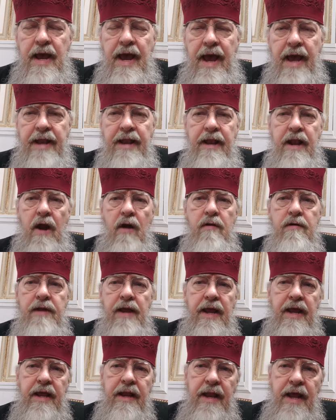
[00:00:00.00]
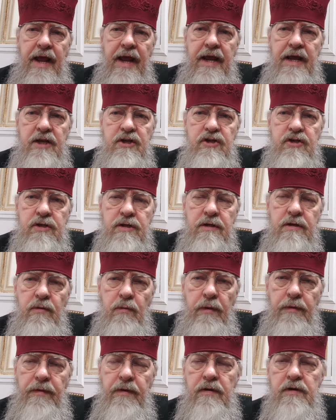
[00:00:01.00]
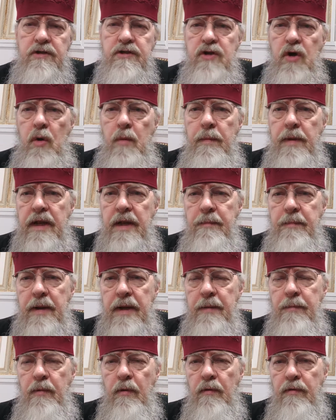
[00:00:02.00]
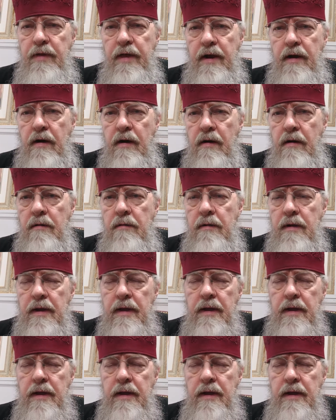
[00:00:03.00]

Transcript: And in our day and age, when there are so many people that are